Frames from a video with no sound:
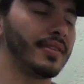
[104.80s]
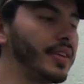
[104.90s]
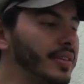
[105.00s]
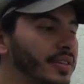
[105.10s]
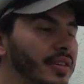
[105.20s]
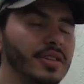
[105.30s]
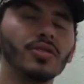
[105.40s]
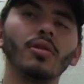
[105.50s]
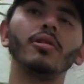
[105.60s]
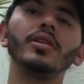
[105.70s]
This is the
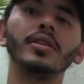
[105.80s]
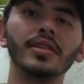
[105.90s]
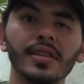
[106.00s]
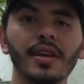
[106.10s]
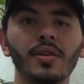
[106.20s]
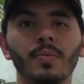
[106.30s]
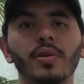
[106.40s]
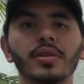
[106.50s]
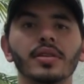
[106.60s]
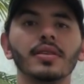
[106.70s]
controller they decided to
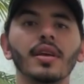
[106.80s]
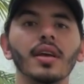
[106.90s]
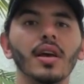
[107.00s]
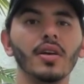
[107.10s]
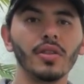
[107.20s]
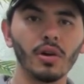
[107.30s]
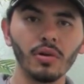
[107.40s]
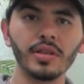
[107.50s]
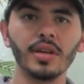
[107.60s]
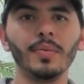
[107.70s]
purchase. The
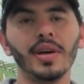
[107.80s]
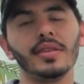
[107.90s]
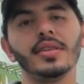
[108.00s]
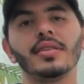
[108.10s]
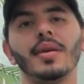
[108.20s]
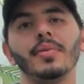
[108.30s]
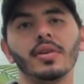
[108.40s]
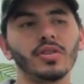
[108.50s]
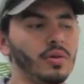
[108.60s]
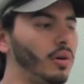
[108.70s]
cool thing about this type of
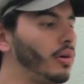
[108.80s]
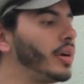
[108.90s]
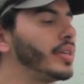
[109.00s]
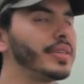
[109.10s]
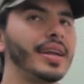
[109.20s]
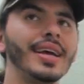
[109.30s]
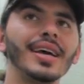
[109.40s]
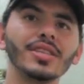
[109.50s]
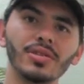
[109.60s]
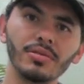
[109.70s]
controller is that it
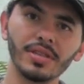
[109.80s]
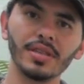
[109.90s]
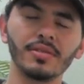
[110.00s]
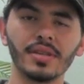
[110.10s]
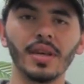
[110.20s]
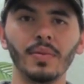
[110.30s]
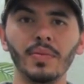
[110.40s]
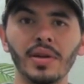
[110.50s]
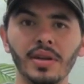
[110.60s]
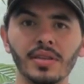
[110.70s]
has two sensor
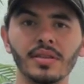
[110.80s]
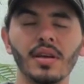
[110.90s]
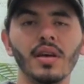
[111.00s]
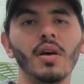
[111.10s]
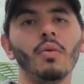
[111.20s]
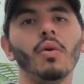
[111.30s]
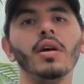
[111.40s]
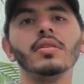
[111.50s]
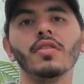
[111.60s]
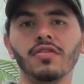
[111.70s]
capabilities.
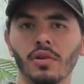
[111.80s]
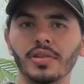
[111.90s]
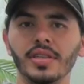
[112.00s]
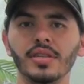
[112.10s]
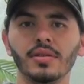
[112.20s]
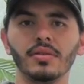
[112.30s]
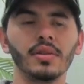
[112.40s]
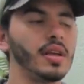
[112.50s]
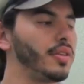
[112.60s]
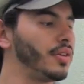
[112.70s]
One, the flow sensor.
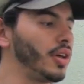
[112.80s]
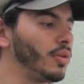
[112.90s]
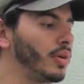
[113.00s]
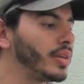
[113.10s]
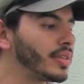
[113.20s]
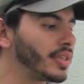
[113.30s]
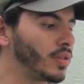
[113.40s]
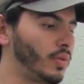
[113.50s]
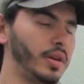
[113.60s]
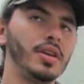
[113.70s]
The other one is
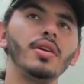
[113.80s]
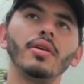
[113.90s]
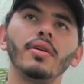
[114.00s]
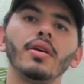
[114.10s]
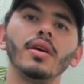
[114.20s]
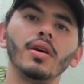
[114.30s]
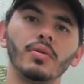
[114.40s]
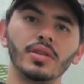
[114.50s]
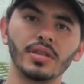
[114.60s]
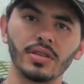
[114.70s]
this one here,
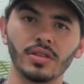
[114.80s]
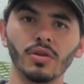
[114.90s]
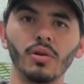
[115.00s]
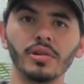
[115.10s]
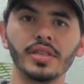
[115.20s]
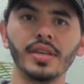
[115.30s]
which is the solar